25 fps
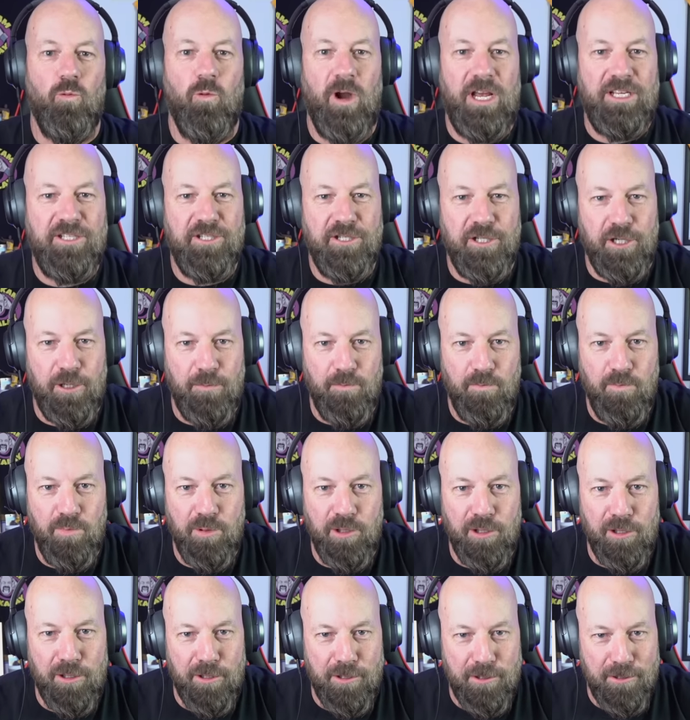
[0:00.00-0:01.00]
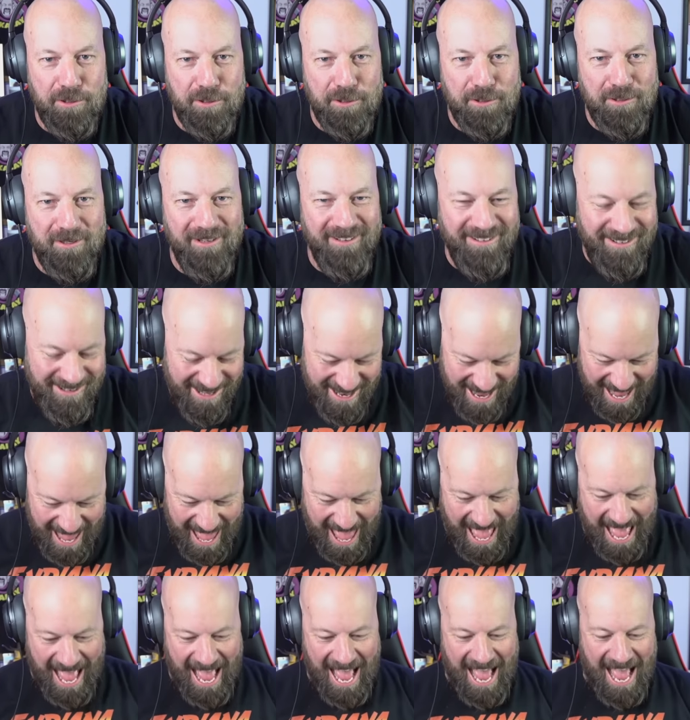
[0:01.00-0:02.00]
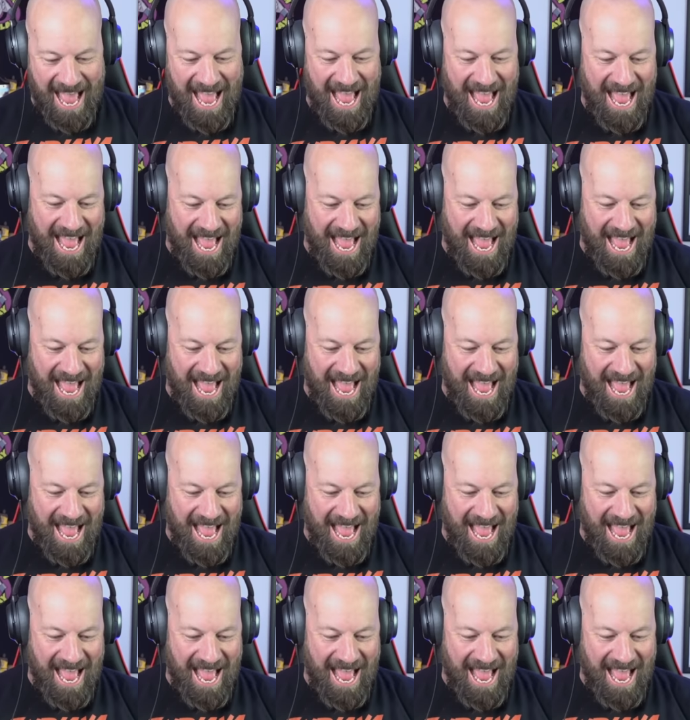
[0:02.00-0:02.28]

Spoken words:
Rest in peace. Yeah.